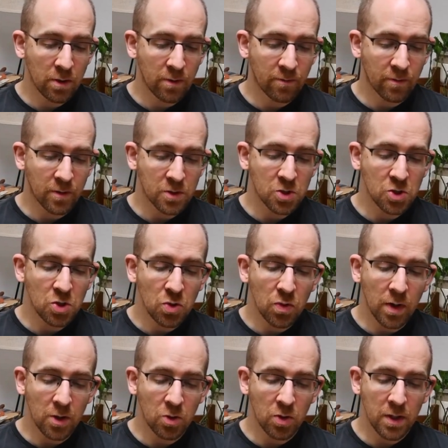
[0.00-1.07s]
for
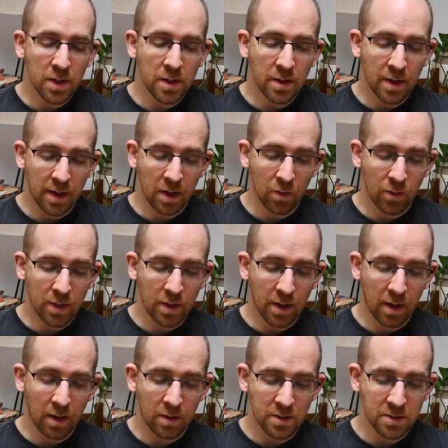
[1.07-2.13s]

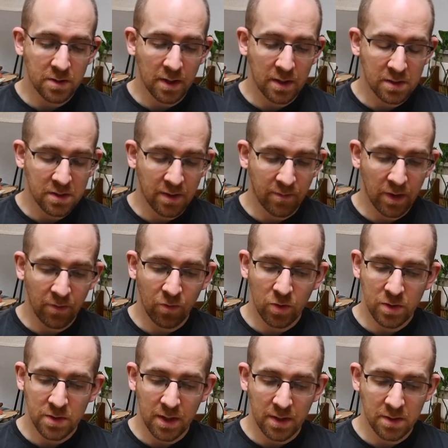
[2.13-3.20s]

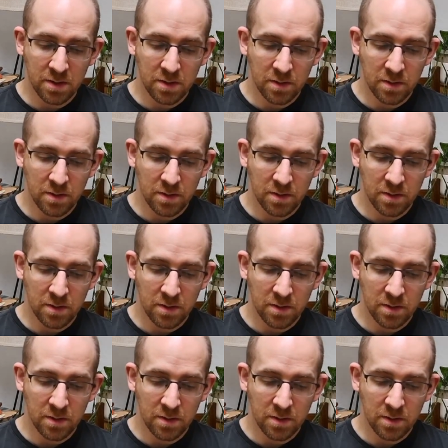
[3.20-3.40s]
$291.74,